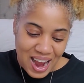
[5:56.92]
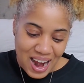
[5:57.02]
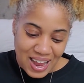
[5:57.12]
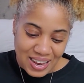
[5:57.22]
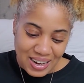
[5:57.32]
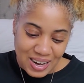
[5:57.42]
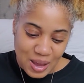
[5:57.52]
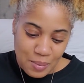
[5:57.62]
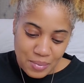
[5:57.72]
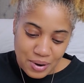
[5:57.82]
All right,
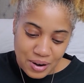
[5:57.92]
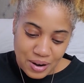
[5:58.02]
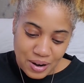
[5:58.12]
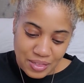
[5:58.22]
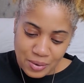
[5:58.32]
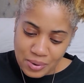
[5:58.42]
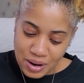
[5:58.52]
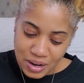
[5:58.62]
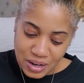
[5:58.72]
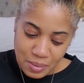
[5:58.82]
number, I think we're
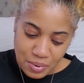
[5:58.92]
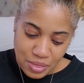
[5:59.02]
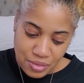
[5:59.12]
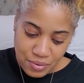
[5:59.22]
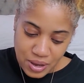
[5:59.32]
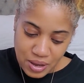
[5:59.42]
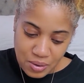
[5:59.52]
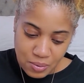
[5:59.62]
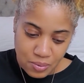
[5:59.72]
on number three.